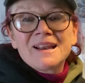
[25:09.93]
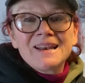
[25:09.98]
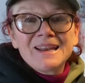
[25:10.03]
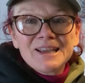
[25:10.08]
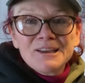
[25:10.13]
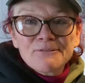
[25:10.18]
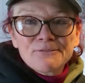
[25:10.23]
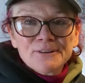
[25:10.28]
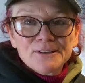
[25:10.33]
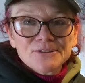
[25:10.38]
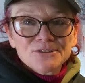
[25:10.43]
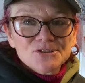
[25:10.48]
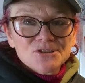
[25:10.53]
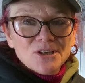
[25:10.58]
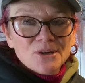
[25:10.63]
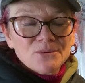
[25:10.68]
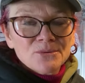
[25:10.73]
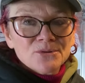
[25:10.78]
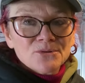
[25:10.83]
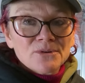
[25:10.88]
leaving the
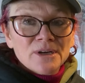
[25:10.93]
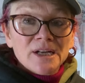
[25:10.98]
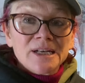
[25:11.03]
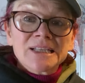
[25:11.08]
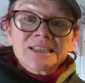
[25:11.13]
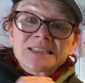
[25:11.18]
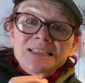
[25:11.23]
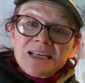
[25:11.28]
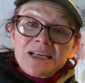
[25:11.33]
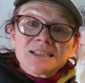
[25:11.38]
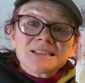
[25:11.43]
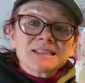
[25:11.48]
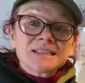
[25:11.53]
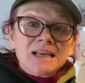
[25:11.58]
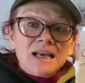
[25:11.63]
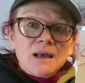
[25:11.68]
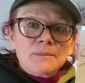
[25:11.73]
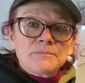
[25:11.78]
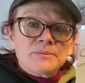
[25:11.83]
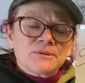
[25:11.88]
toe on the ground. It doesn't
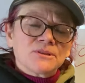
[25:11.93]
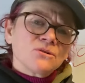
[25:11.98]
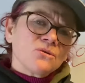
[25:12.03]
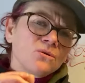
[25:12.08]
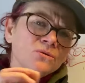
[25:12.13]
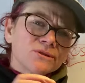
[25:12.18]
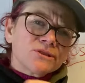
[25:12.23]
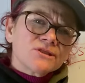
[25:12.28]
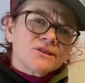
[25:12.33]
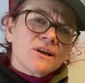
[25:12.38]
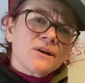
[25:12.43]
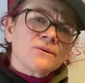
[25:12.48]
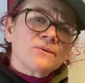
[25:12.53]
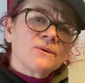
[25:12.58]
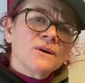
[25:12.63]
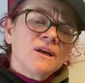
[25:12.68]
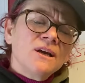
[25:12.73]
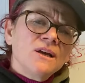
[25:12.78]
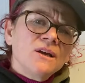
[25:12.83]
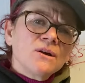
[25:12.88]
happen.
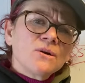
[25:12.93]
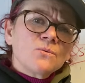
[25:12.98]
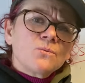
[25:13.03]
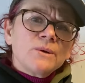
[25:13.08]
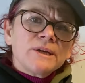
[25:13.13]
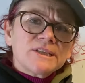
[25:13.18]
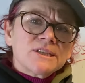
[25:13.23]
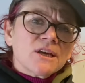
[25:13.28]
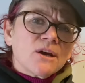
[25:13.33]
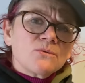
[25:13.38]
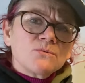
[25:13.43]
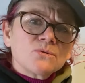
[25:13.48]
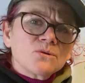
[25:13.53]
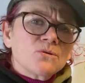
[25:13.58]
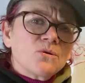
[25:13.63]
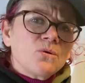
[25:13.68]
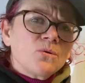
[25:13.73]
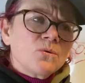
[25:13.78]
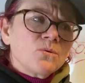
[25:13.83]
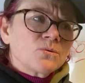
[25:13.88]
Also, we don't
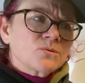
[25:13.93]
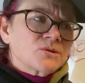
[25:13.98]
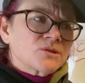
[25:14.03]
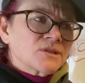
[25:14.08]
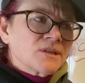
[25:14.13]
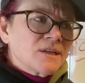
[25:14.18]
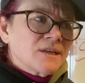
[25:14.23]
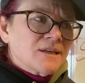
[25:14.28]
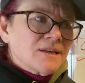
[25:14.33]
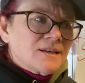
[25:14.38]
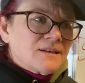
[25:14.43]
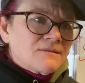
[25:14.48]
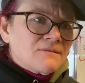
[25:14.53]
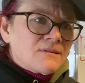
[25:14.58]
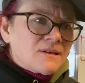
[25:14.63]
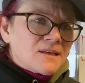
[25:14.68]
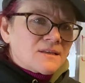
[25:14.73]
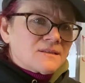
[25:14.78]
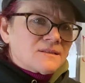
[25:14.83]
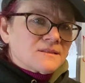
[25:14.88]
cause
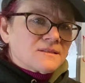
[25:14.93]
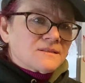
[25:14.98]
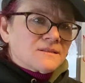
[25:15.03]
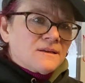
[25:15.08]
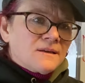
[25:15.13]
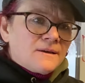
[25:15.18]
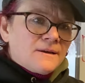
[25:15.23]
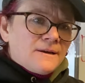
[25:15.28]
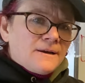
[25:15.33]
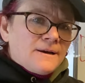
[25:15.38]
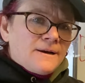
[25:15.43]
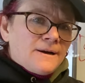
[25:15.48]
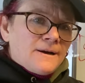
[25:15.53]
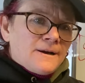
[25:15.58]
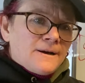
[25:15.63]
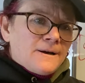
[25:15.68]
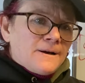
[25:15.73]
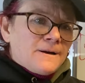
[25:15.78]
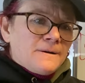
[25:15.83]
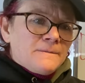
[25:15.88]
this
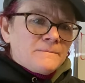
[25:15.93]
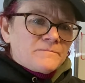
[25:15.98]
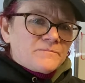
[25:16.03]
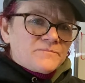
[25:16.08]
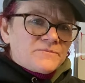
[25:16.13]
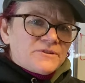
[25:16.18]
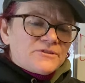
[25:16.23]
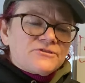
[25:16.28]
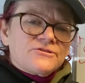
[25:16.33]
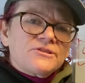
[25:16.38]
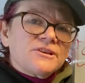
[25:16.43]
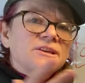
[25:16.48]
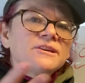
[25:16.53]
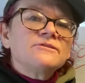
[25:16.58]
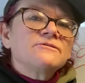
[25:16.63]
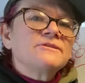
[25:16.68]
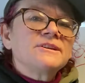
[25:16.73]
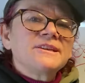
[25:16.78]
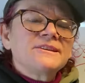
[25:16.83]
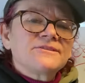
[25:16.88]
uh,
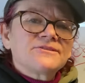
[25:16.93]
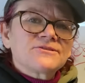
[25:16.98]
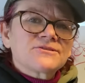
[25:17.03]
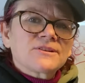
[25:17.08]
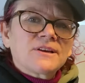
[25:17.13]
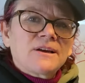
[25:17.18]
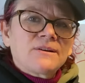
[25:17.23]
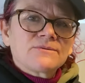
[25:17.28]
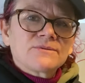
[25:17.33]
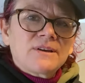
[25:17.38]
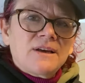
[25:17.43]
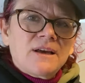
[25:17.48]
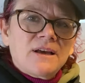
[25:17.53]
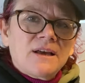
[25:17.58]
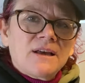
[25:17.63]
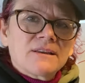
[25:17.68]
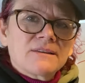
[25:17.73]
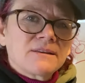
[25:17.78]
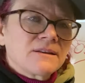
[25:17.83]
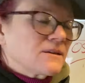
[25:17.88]
theory that's out
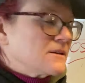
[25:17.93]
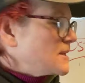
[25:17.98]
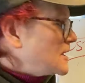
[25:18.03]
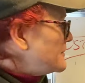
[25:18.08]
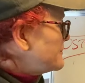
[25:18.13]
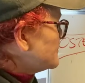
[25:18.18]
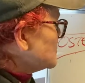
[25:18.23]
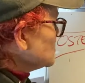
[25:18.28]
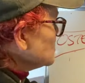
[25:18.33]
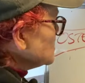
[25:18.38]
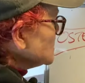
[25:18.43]
there that if you